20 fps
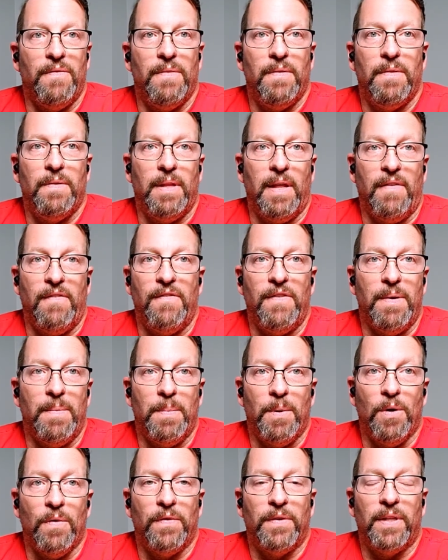fit
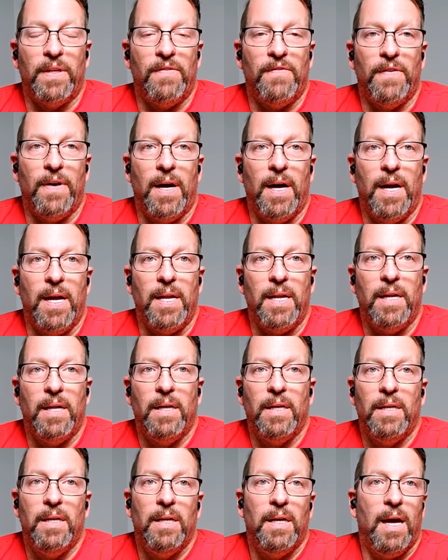perfectly fine.
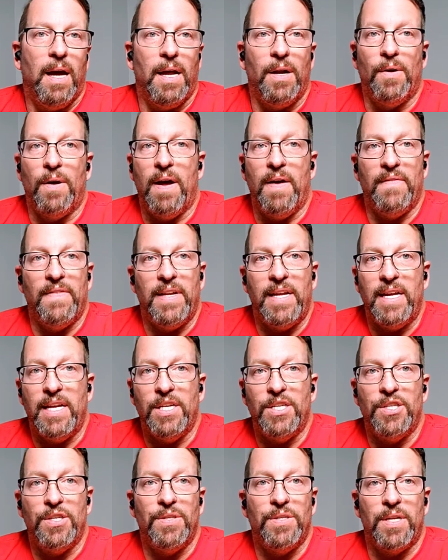I don't have any
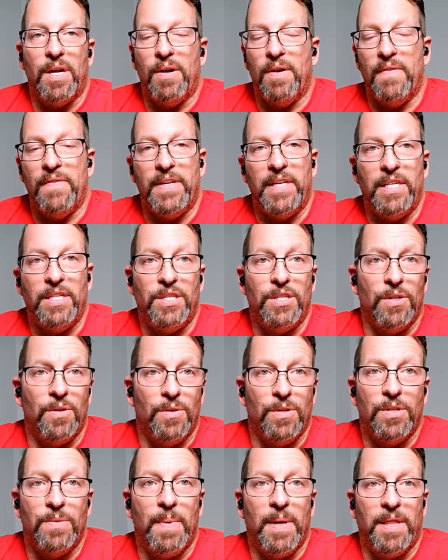issues. I don't have any concerns
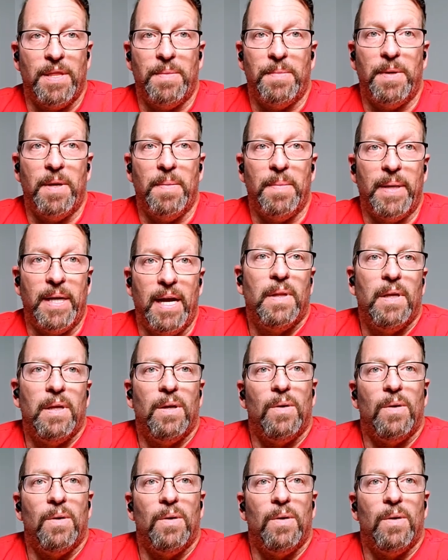about them coming out.